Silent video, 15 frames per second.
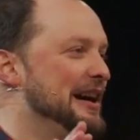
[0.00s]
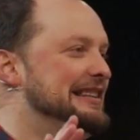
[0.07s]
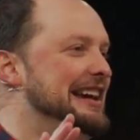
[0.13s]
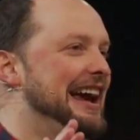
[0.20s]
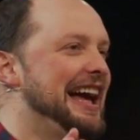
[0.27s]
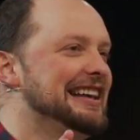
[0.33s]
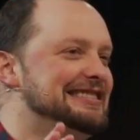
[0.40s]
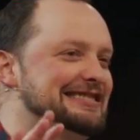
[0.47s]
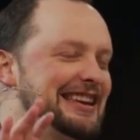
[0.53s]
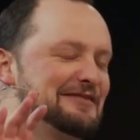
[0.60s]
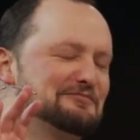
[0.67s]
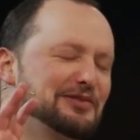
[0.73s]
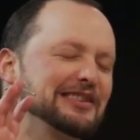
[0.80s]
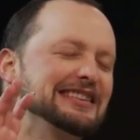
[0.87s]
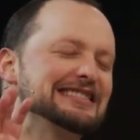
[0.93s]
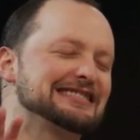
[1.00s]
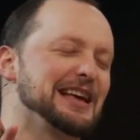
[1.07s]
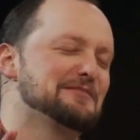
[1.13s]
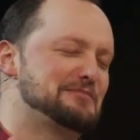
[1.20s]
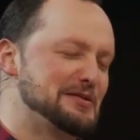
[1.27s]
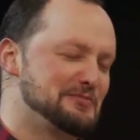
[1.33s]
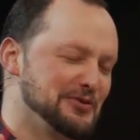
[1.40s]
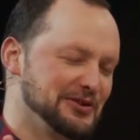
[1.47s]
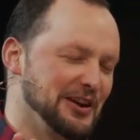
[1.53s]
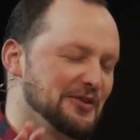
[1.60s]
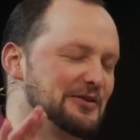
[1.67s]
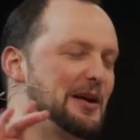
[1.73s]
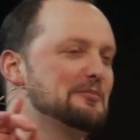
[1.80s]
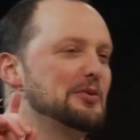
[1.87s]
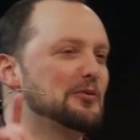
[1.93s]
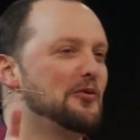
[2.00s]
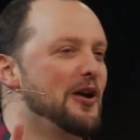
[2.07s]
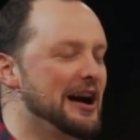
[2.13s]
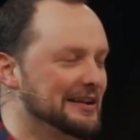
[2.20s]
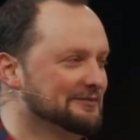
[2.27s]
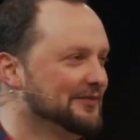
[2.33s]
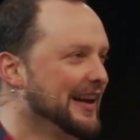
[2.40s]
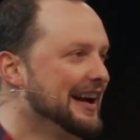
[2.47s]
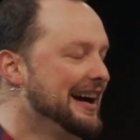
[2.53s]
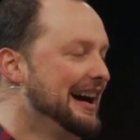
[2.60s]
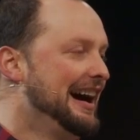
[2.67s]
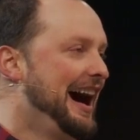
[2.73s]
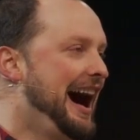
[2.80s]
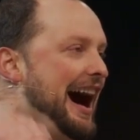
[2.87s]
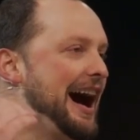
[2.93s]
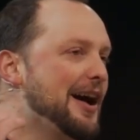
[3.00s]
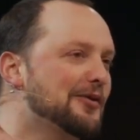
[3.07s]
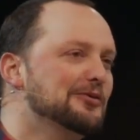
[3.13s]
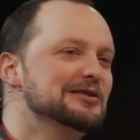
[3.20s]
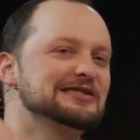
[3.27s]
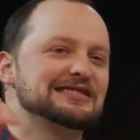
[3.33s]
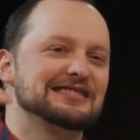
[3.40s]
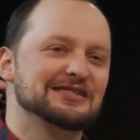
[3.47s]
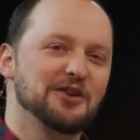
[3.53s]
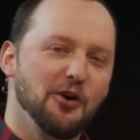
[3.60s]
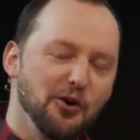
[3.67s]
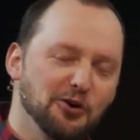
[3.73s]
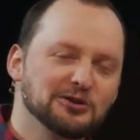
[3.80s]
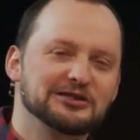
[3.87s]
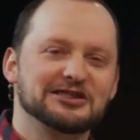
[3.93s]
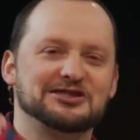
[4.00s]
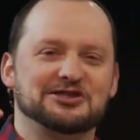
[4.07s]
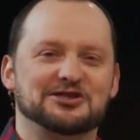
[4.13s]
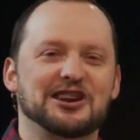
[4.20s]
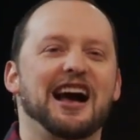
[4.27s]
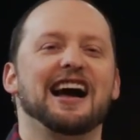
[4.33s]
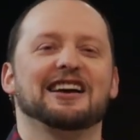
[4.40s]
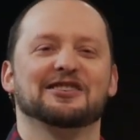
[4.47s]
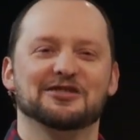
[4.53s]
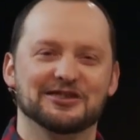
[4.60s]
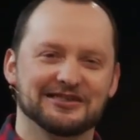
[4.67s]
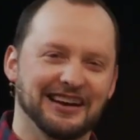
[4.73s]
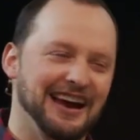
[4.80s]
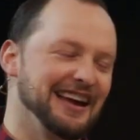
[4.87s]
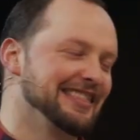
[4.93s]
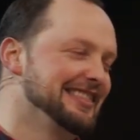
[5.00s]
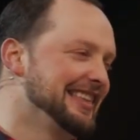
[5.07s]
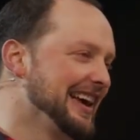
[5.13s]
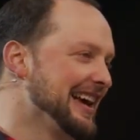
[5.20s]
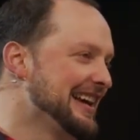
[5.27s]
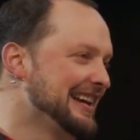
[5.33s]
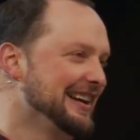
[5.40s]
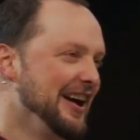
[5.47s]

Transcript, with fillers: my dad said, please let people know. Number one, I was an oldest child, and they